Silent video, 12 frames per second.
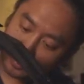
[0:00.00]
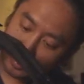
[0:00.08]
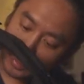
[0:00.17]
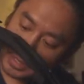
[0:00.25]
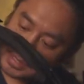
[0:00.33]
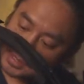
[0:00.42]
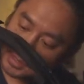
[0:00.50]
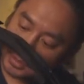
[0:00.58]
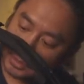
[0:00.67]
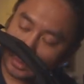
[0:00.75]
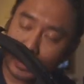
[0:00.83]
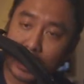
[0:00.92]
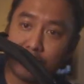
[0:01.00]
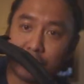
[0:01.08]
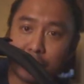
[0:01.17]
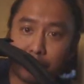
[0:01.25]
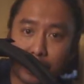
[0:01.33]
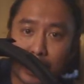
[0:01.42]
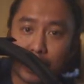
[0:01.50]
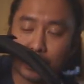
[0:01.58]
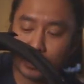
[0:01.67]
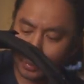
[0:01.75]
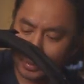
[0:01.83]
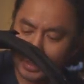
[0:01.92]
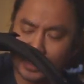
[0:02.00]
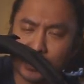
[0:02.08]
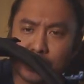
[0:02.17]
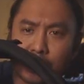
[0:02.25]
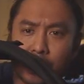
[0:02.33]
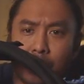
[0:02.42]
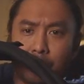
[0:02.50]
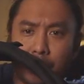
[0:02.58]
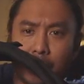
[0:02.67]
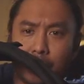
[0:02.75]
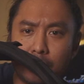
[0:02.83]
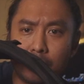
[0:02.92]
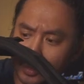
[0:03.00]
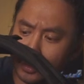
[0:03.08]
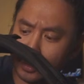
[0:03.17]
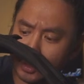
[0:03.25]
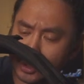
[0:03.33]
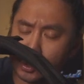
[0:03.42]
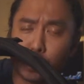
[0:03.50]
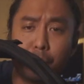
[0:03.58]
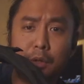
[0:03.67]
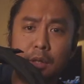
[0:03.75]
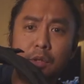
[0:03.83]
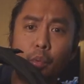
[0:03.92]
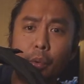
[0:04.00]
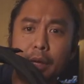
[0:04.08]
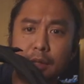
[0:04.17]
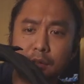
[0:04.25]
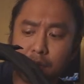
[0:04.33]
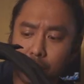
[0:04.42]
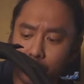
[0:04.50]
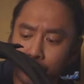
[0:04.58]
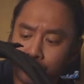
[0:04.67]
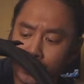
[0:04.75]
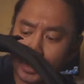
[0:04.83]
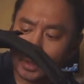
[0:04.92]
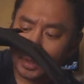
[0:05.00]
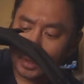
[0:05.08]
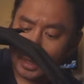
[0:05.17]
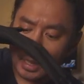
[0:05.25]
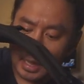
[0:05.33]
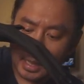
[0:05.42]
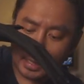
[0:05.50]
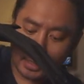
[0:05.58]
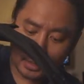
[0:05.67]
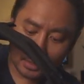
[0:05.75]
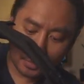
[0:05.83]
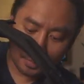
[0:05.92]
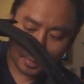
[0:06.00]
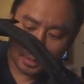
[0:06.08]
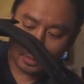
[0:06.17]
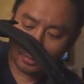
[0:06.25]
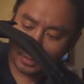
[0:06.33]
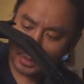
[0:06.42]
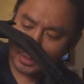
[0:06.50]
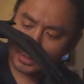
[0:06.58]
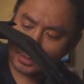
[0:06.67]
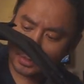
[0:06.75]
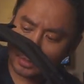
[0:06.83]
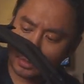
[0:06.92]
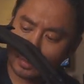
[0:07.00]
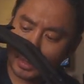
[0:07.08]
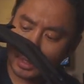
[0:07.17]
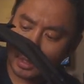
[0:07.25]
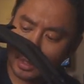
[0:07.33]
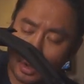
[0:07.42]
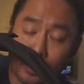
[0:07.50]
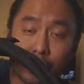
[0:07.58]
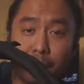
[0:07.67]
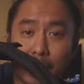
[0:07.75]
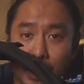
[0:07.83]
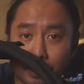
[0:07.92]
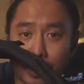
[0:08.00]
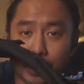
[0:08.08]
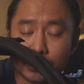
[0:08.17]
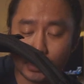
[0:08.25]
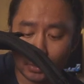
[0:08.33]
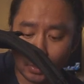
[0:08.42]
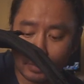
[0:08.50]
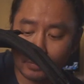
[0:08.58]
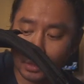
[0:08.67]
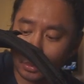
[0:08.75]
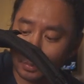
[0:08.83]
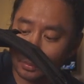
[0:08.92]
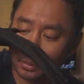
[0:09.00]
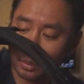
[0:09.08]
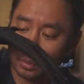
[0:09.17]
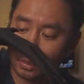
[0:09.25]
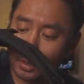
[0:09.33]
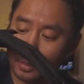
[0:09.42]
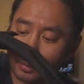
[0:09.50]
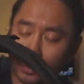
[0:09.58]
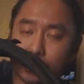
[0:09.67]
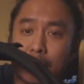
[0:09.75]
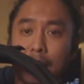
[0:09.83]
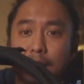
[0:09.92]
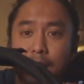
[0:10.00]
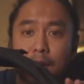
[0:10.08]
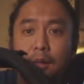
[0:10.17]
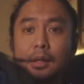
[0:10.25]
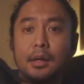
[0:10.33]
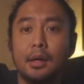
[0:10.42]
bracing that you have in the back really does help in distributing the weight. So I compare this to my other backpacks. I do have a Lowepro Pro Tactic